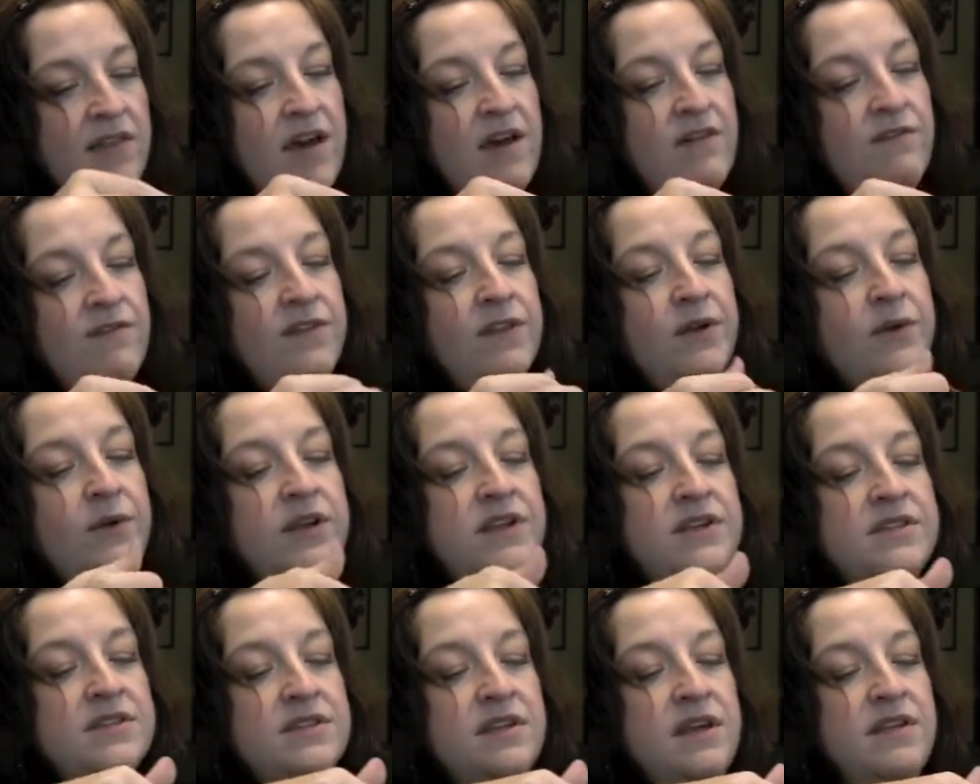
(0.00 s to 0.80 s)
that float
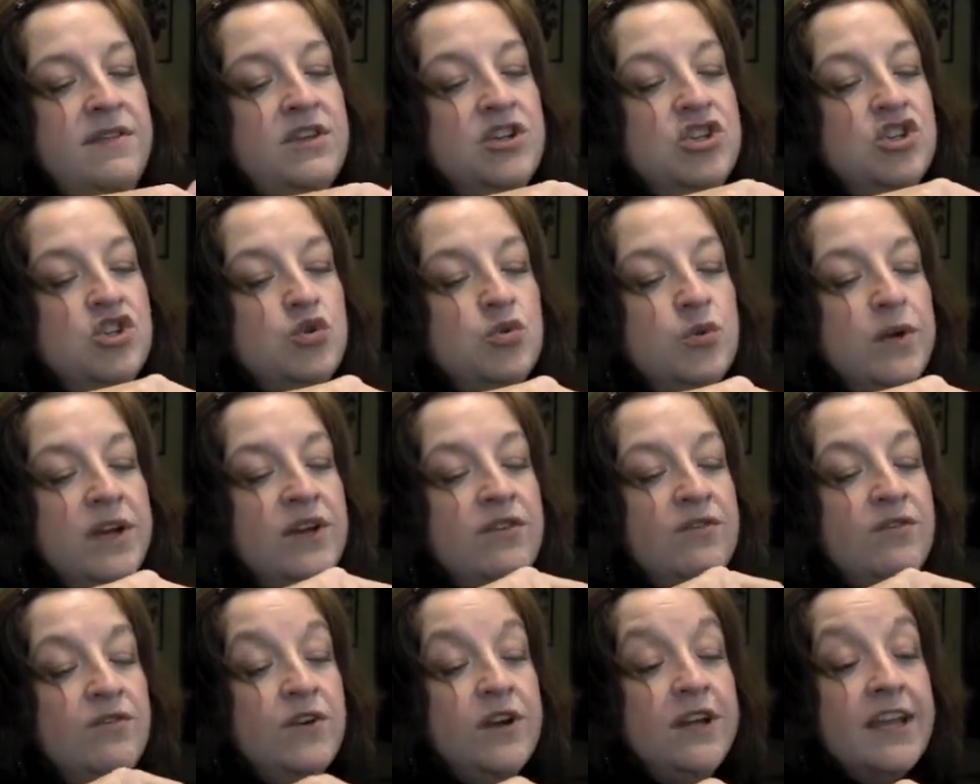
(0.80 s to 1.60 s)
is. And the
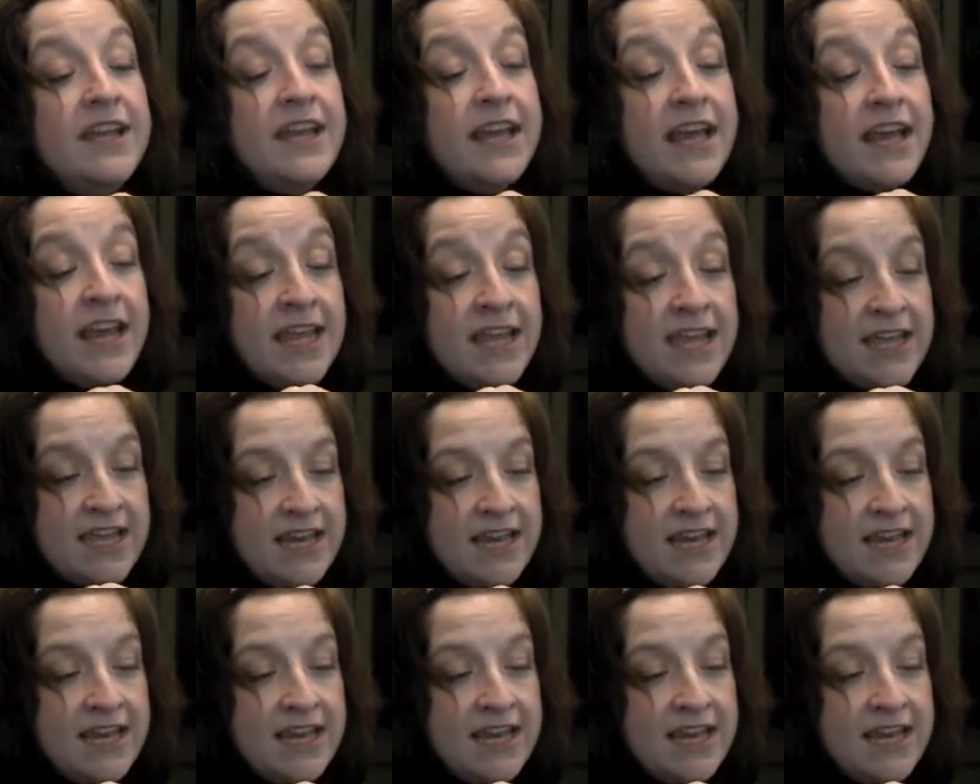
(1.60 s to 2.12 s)
trick for getting